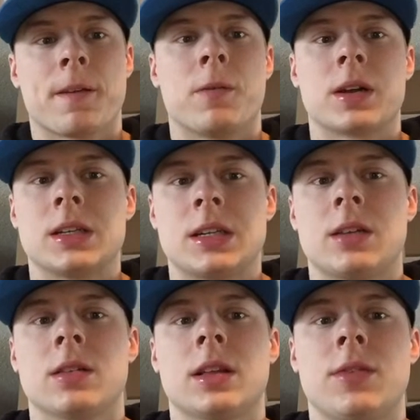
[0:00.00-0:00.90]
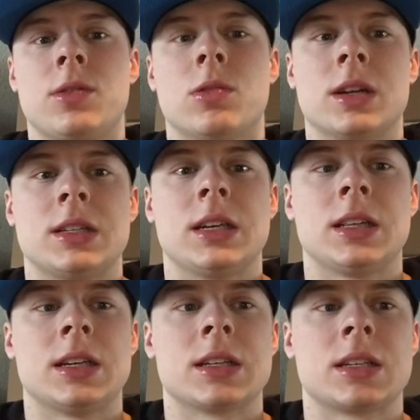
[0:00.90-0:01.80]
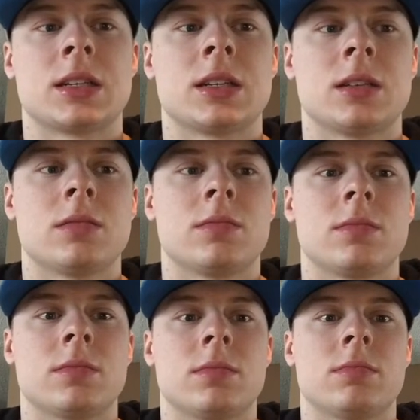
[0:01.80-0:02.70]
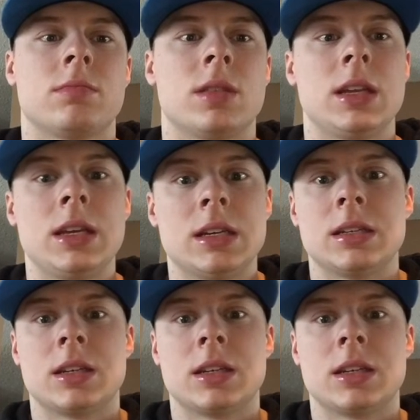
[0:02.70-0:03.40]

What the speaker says: When considering if you want to take these